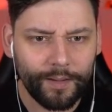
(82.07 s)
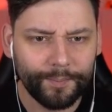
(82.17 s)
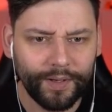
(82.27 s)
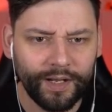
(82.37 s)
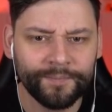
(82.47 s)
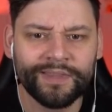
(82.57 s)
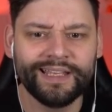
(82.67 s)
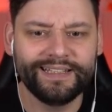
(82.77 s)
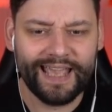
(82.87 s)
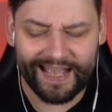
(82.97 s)
But,
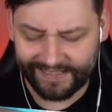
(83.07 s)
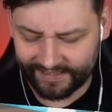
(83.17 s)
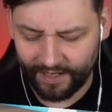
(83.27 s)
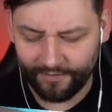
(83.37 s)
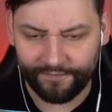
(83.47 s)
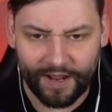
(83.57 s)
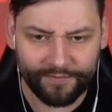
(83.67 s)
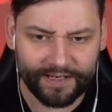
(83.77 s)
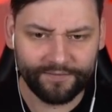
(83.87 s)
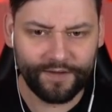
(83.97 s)
yes,
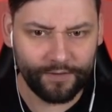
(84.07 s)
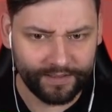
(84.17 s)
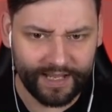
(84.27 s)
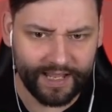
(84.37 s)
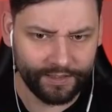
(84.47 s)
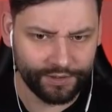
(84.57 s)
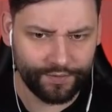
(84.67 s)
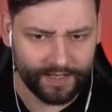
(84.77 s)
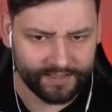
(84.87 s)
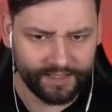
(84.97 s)
very, very
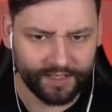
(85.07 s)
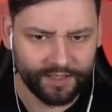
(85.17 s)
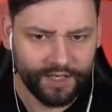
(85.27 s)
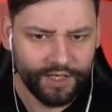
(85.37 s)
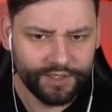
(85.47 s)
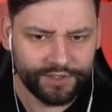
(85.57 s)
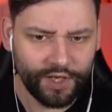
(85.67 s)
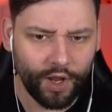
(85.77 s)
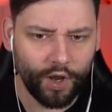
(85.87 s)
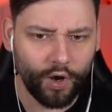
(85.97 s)
interesting.
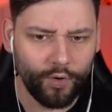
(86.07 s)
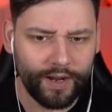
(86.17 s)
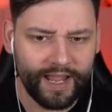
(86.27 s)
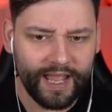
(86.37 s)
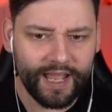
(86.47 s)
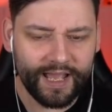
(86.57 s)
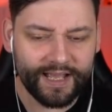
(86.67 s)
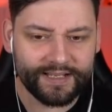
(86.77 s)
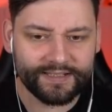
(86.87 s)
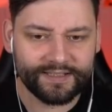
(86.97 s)
So here
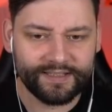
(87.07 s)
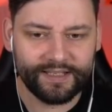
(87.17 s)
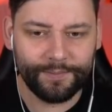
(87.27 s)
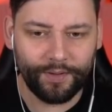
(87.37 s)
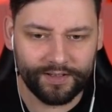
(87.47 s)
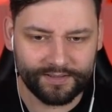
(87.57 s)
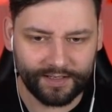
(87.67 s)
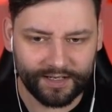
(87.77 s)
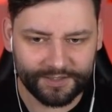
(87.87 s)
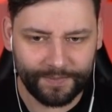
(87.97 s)
is the person I'm
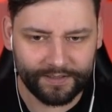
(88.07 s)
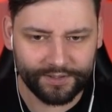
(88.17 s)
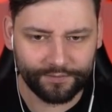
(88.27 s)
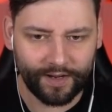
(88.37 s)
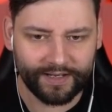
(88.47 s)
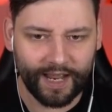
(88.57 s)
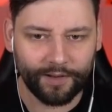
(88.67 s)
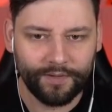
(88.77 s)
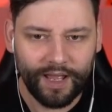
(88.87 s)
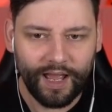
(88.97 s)
going to speak to right now.
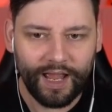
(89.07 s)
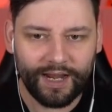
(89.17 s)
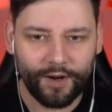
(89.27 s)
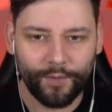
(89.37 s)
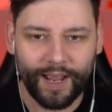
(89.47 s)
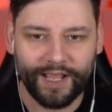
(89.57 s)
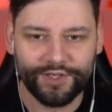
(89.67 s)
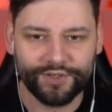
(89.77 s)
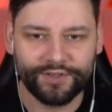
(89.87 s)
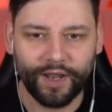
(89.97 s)
Hello,
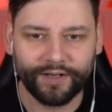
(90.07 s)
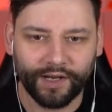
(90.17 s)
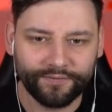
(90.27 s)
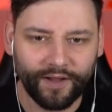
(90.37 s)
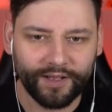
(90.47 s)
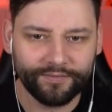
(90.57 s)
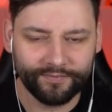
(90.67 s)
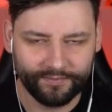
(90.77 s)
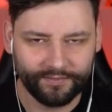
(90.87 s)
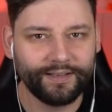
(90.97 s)
Agent 995.
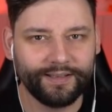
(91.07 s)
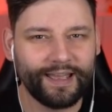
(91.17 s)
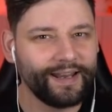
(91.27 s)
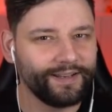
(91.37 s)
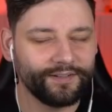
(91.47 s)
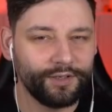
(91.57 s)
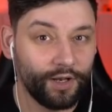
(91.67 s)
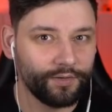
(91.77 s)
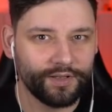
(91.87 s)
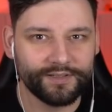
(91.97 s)
Get it? You
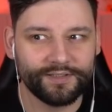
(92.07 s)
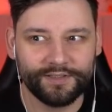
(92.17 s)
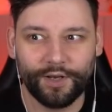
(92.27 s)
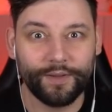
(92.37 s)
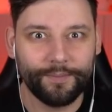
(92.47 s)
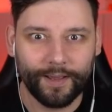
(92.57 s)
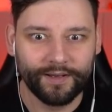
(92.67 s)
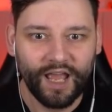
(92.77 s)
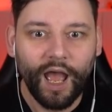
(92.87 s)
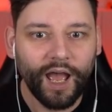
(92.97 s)
know, because, you know, Hitman.
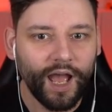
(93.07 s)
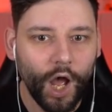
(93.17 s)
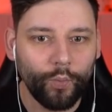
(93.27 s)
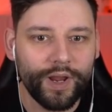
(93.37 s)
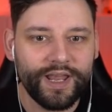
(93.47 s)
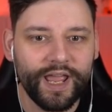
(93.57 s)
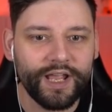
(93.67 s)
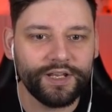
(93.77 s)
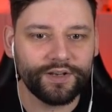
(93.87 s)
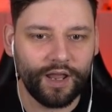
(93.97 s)
Uh, we
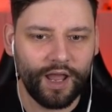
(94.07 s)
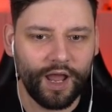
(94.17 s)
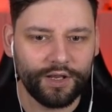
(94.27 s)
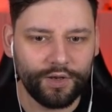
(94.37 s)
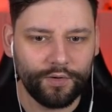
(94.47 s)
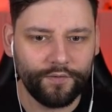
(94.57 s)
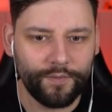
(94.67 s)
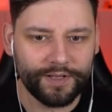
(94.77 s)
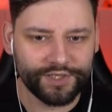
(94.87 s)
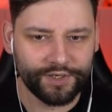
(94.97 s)
need uh, you another
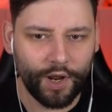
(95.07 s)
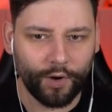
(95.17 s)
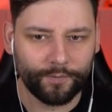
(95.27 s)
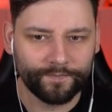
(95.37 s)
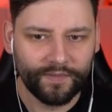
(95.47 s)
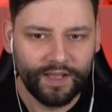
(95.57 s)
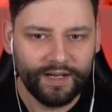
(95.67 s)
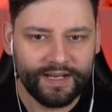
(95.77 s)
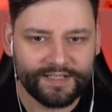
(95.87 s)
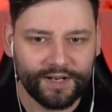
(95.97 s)
mission. Oh,
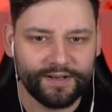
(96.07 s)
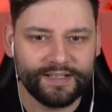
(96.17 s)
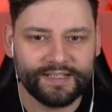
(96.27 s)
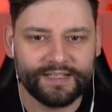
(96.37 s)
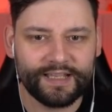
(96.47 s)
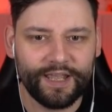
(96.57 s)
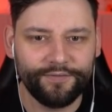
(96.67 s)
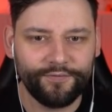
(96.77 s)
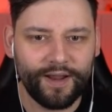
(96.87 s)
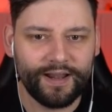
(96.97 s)
Listen, this is a
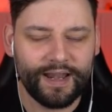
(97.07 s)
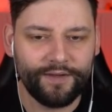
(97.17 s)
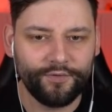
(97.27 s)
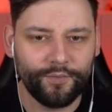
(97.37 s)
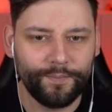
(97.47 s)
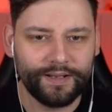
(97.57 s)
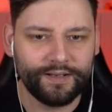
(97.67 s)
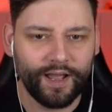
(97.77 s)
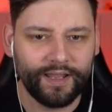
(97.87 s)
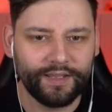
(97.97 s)
threat level
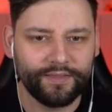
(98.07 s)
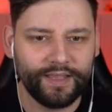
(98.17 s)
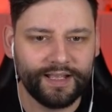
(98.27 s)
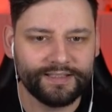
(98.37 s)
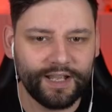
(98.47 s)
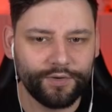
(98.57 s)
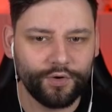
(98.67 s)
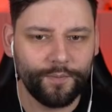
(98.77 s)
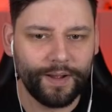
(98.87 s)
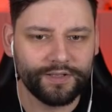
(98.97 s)
midnight. The intel
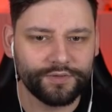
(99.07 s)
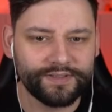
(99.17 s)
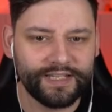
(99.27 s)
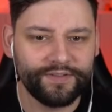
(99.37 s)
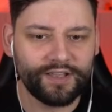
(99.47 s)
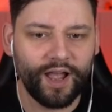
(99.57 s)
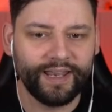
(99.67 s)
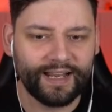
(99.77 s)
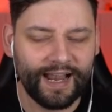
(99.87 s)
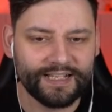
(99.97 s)
you're about to receive is
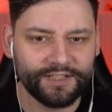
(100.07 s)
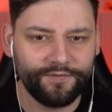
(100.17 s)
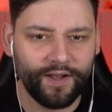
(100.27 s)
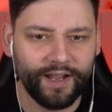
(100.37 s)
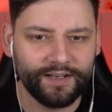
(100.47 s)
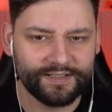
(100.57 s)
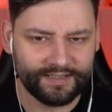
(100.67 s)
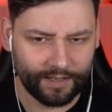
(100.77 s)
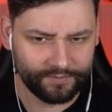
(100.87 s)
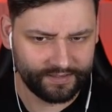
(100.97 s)
highly classified.
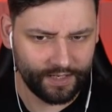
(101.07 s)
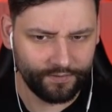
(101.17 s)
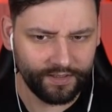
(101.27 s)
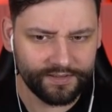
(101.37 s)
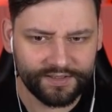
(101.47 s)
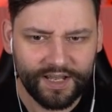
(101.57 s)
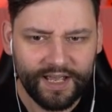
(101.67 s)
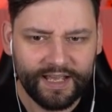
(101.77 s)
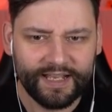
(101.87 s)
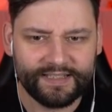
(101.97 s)
Sounds serious?
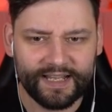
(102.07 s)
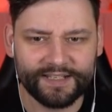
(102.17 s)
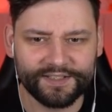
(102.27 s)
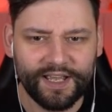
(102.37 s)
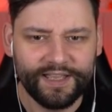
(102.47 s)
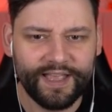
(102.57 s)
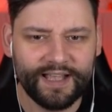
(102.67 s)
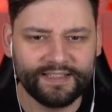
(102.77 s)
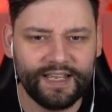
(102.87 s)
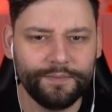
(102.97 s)
It is. There
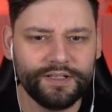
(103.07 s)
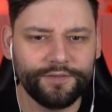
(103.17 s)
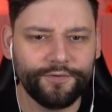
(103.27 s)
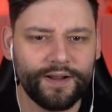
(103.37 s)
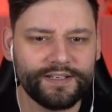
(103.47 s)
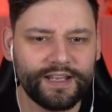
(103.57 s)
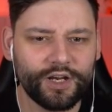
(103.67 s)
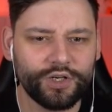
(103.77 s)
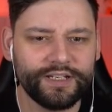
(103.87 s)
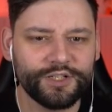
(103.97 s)
is an imminent threat that
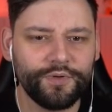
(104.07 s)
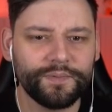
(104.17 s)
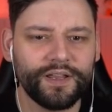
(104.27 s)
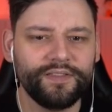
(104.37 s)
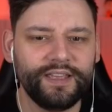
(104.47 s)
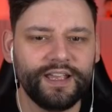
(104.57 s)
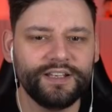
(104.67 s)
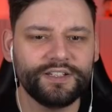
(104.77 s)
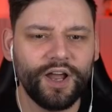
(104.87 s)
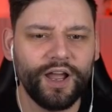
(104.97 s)
could disrupt the
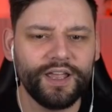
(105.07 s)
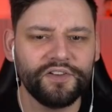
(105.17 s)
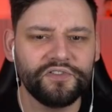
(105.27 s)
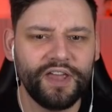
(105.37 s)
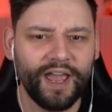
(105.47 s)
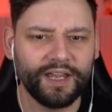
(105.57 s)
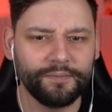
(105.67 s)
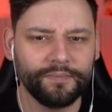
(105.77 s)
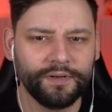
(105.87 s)
entire game.